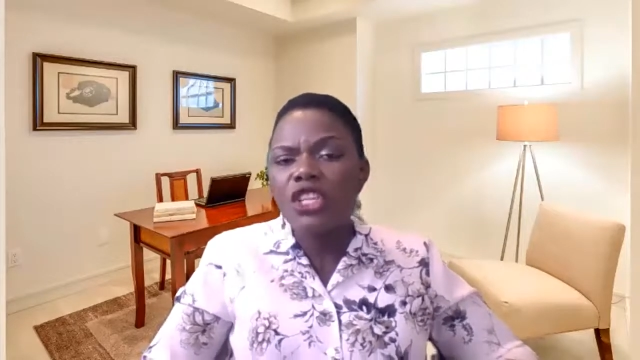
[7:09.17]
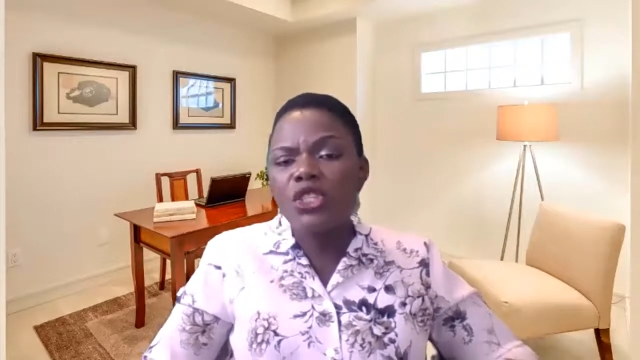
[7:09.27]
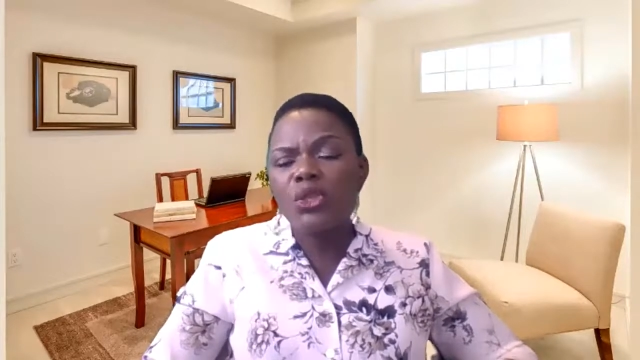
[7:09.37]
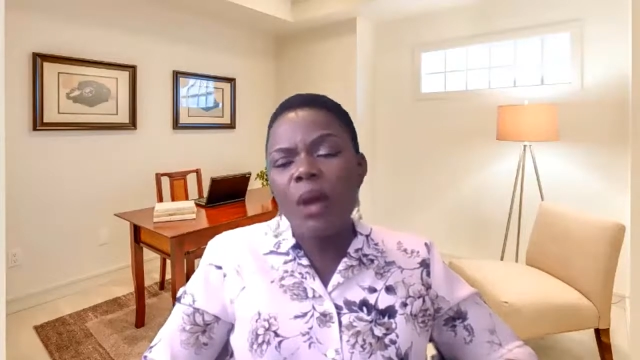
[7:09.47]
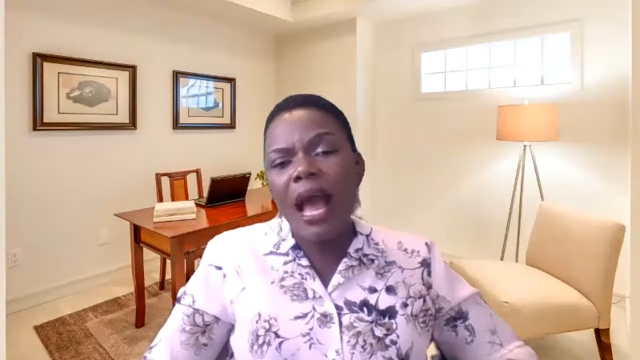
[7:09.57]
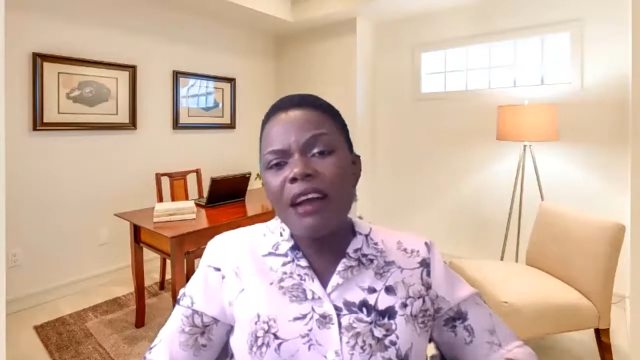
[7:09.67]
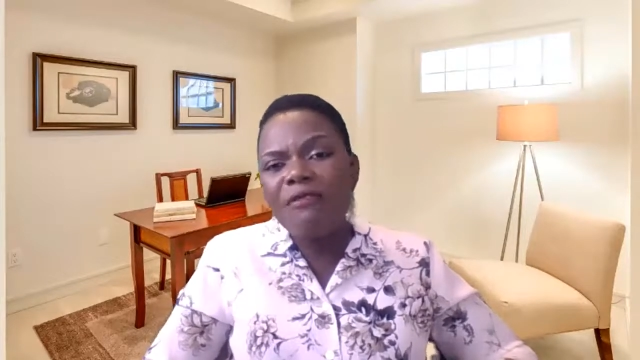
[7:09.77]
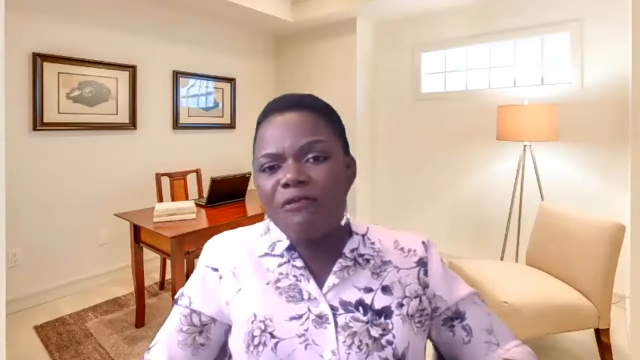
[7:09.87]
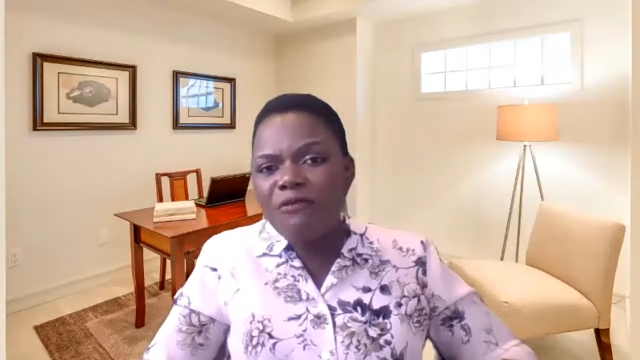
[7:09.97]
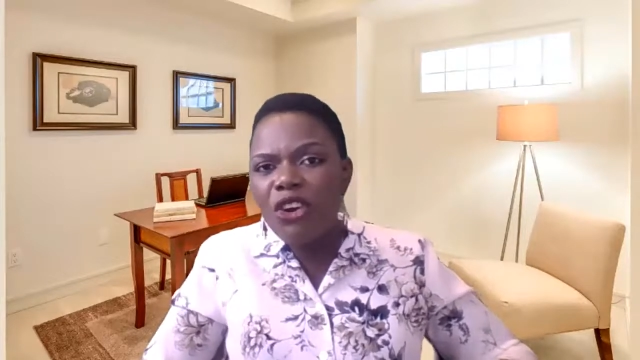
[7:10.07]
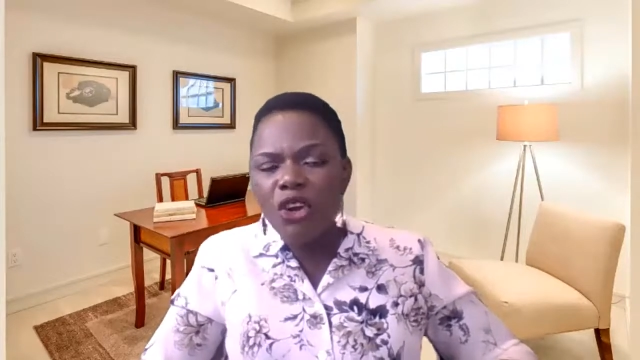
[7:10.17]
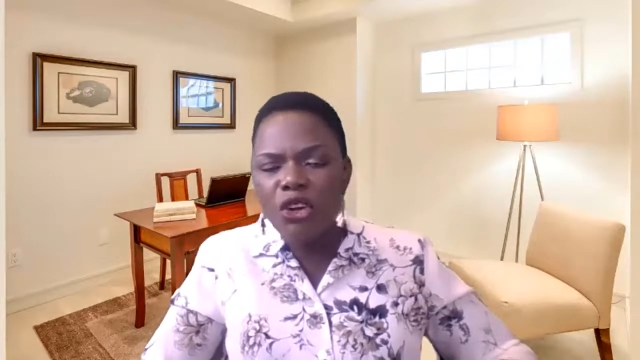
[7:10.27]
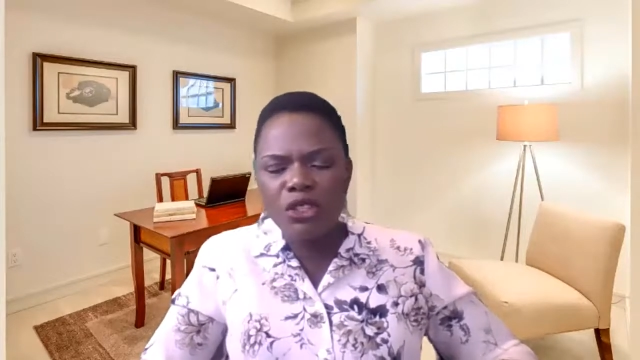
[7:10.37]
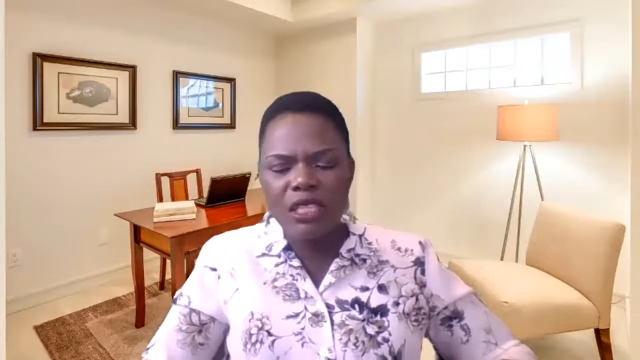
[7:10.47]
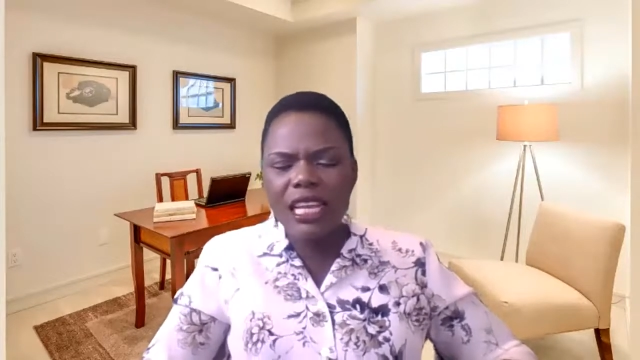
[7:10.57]
to have fun or to
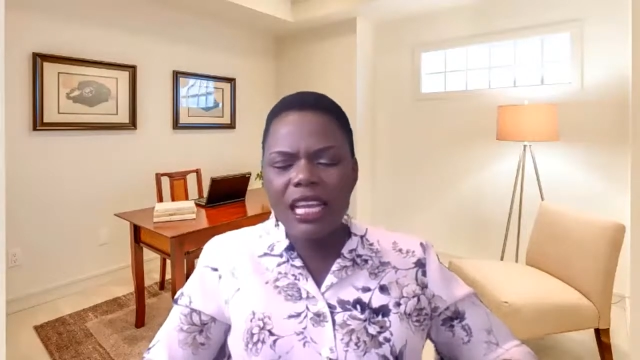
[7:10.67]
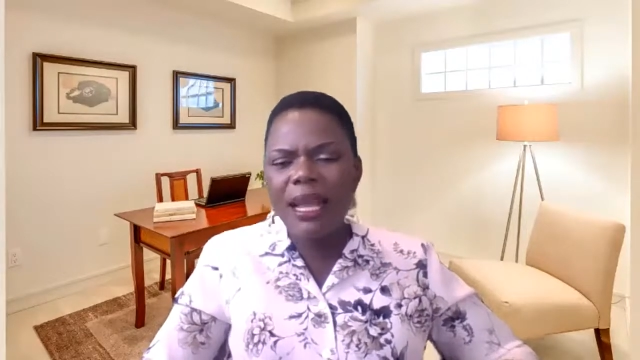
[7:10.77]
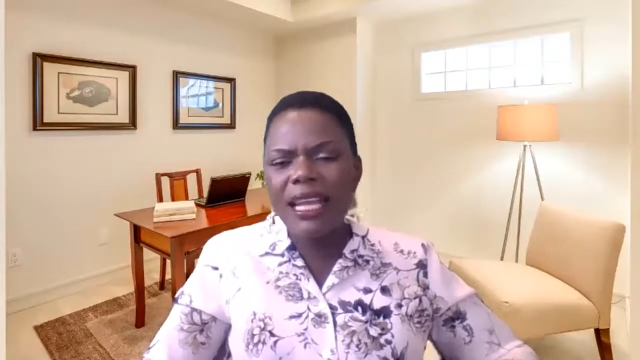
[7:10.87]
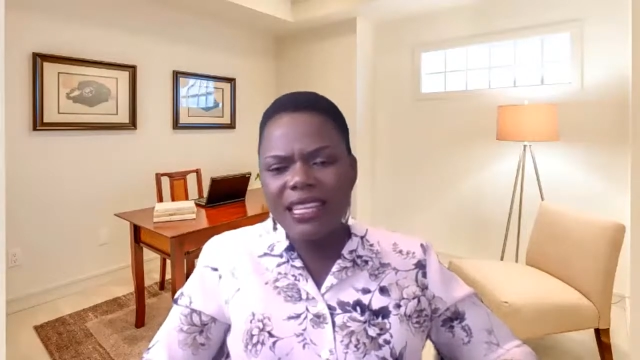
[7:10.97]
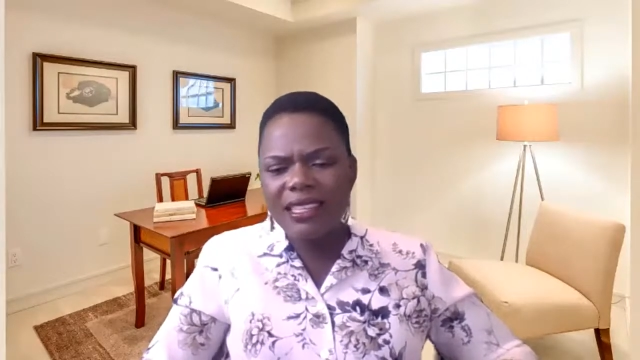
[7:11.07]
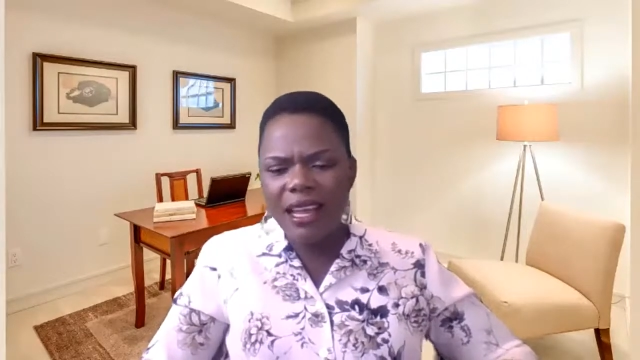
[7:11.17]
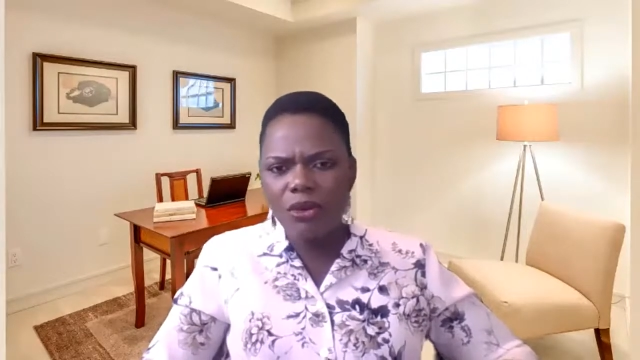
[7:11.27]
take my kids out.